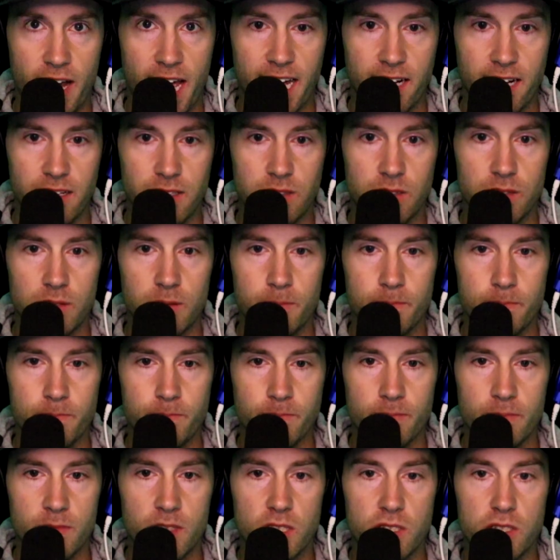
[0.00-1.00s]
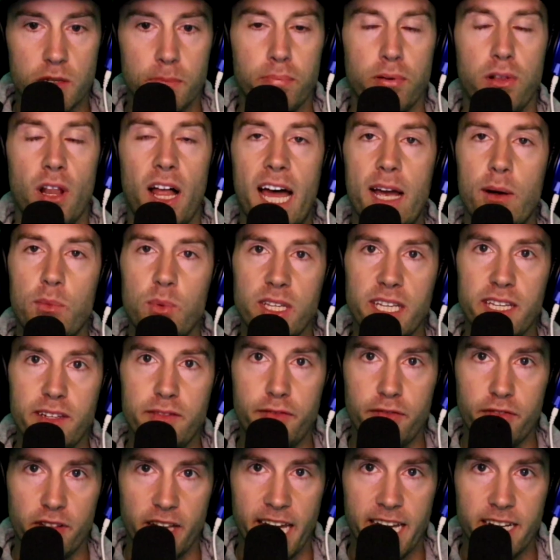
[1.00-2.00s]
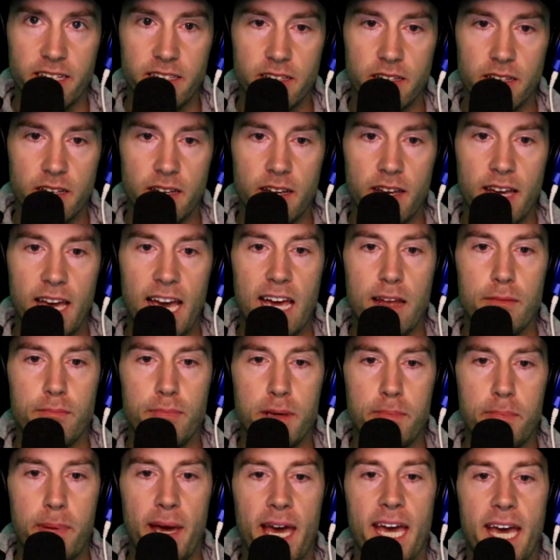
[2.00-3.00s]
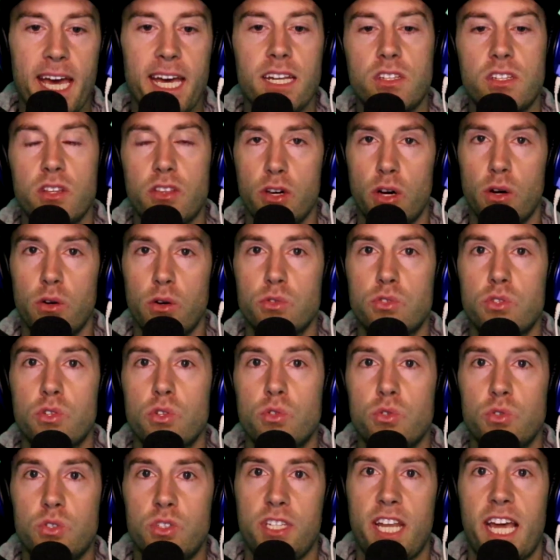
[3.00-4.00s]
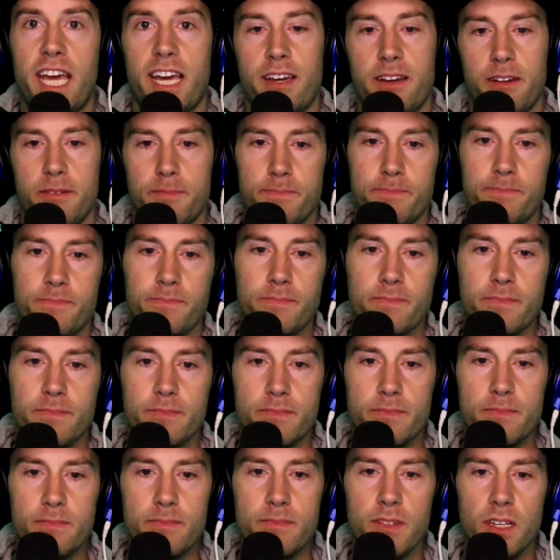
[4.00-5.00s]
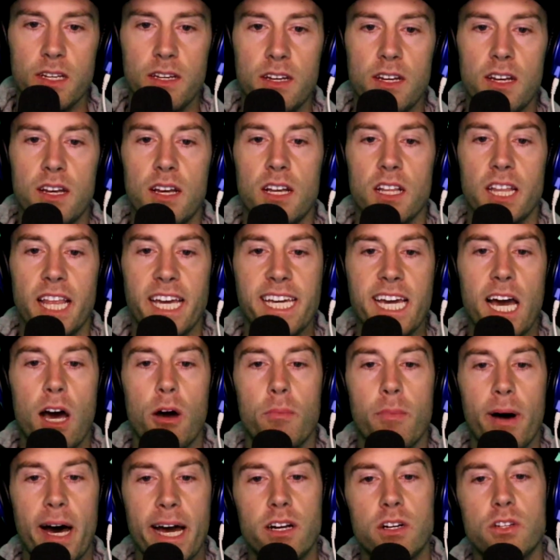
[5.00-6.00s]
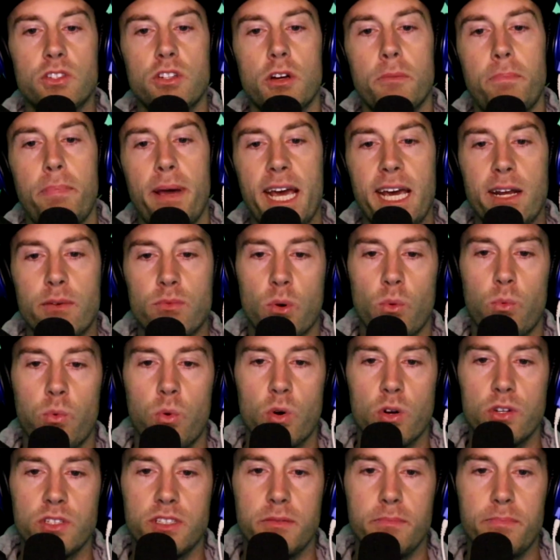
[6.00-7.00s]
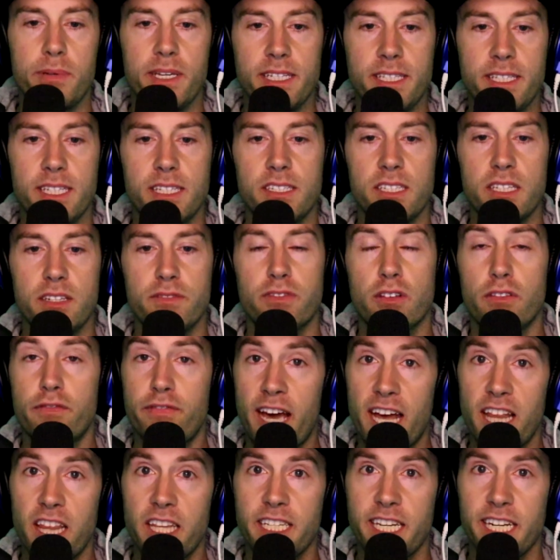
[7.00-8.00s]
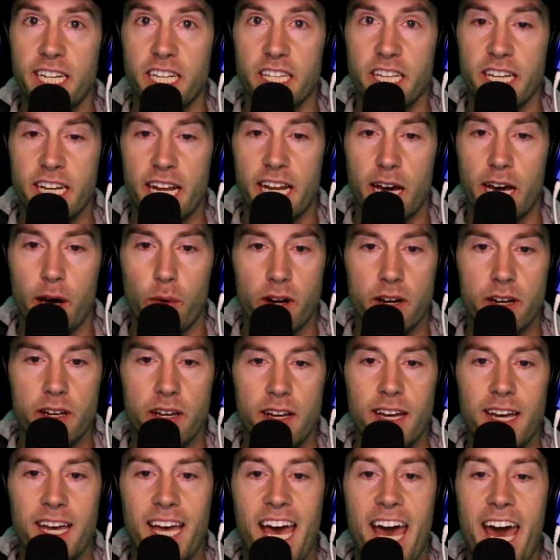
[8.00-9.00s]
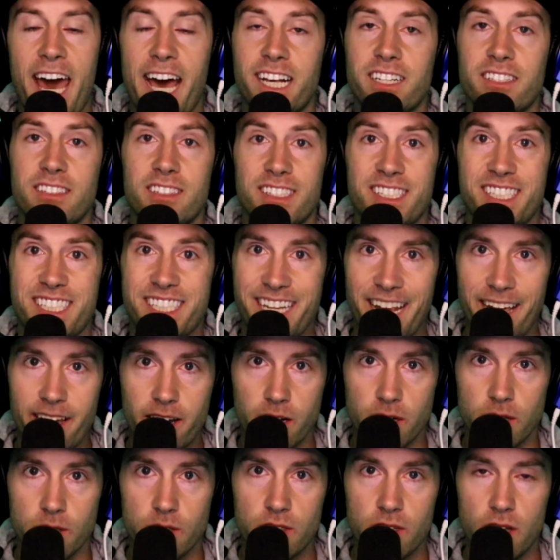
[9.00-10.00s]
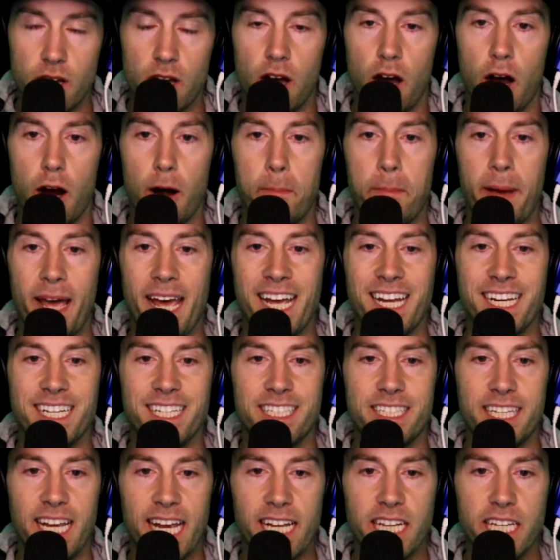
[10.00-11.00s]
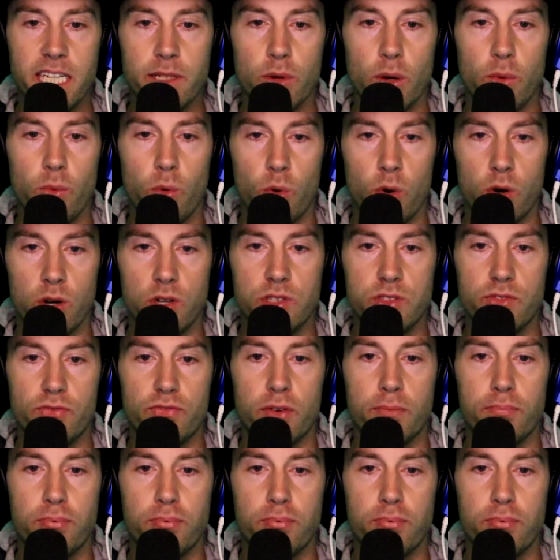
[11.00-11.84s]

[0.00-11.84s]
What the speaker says: Hex, the supply will inflate and be paid to those who stake. Like how miners are paid rewards in BTC for validating the network, Hex stakers are paid daily rewards for